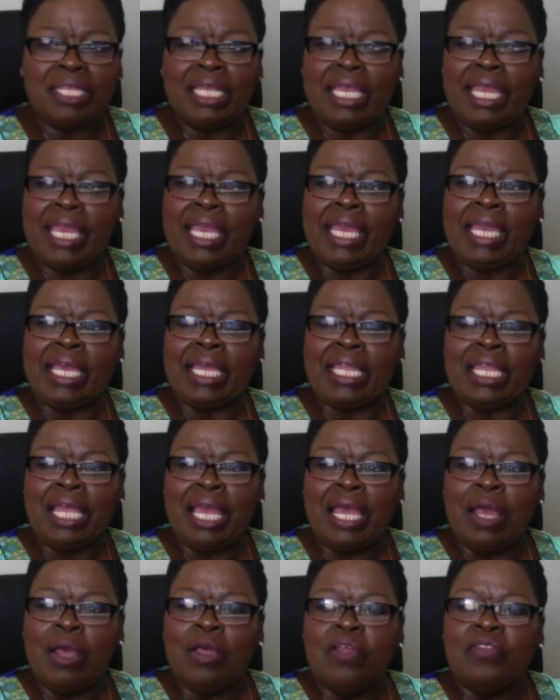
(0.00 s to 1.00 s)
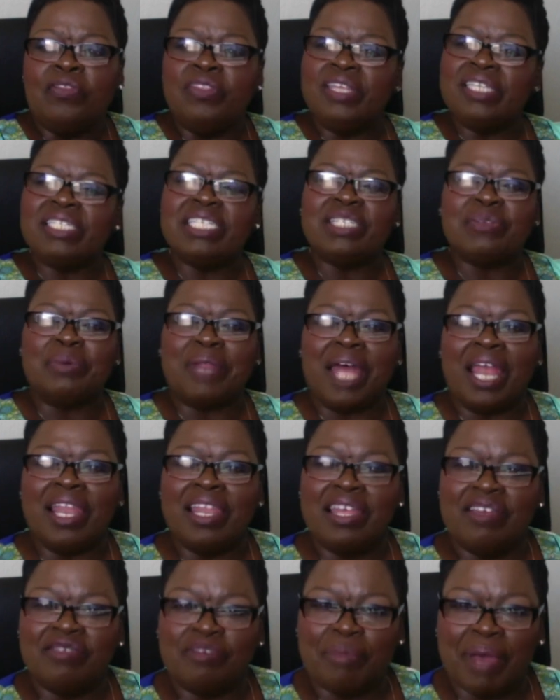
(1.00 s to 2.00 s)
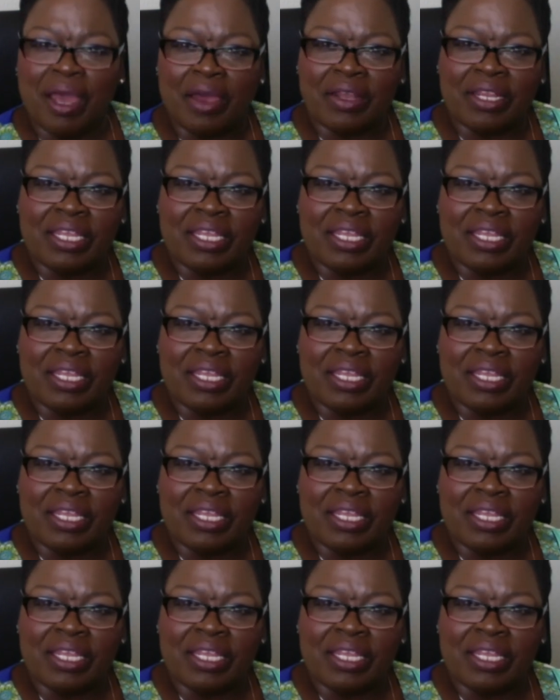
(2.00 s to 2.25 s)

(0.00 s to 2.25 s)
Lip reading: And this is what I love about